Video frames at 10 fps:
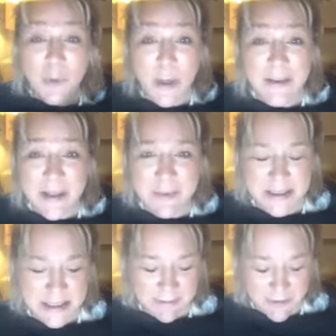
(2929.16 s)
way they
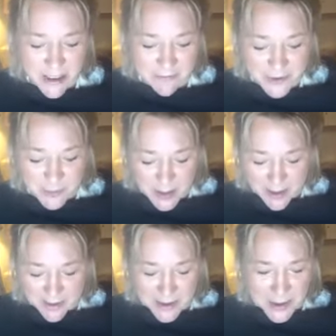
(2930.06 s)
perceive life as
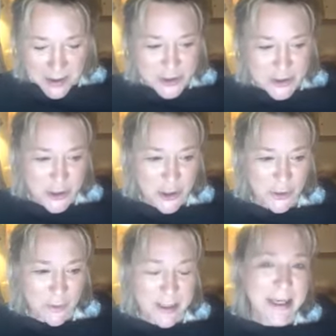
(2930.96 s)
well.
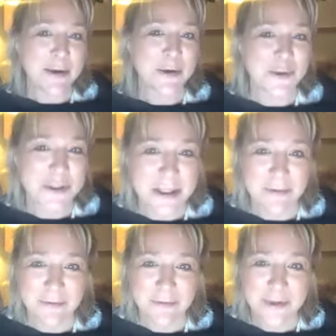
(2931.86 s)
So allow
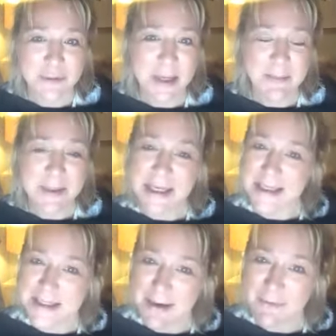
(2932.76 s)
yourself to maybe
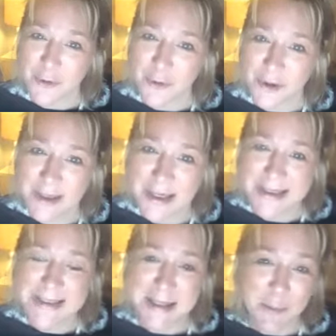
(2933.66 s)
kiss that frog
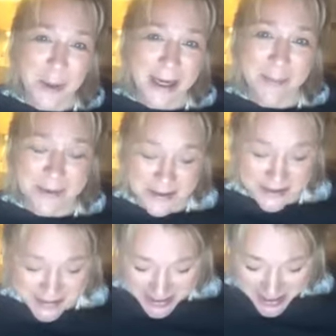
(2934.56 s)
and see what
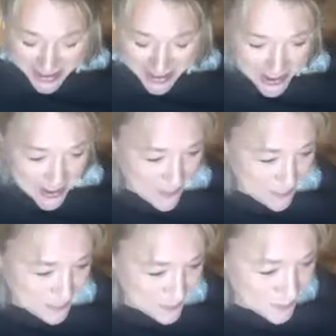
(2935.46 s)
happens.
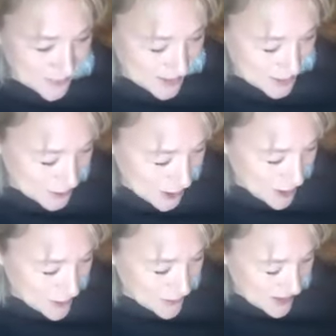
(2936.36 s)
Let's
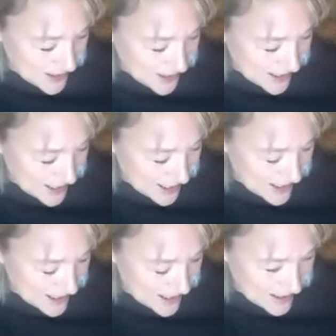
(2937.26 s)
have
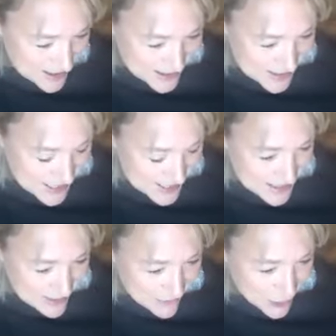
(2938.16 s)
a
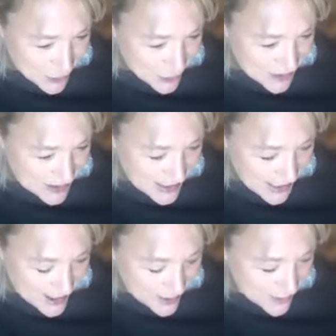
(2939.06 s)
look
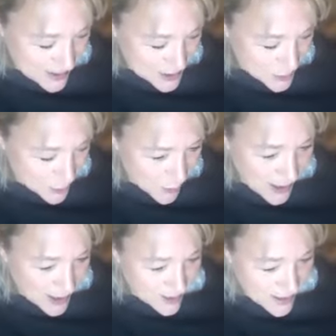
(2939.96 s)
now as
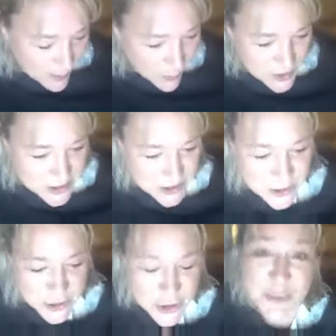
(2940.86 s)
well. I wanted
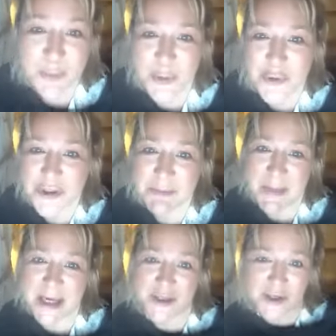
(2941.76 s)
to just pull some
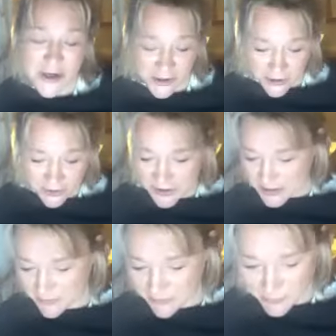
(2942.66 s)
major
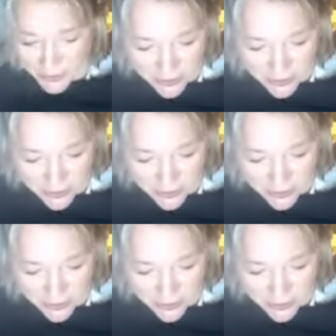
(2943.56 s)
arcanas for